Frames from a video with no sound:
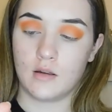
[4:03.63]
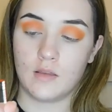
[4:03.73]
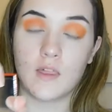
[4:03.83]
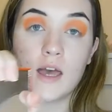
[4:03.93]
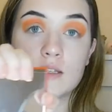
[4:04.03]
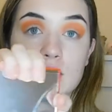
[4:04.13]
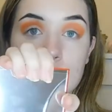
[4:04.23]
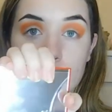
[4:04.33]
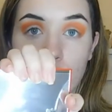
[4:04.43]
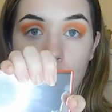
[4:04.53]
that is this
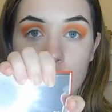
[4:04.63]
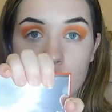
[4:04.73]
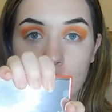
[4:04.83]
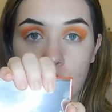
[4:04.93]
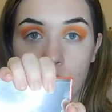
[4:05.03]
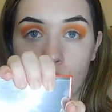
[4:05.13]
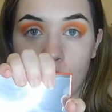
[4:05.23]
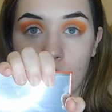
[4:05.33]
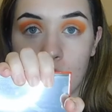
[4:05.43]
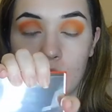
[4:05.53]
red shade
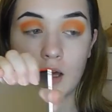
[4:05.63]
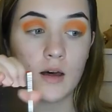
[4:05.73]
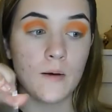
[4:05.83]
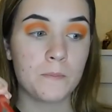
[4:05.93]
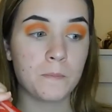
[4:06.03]
right here.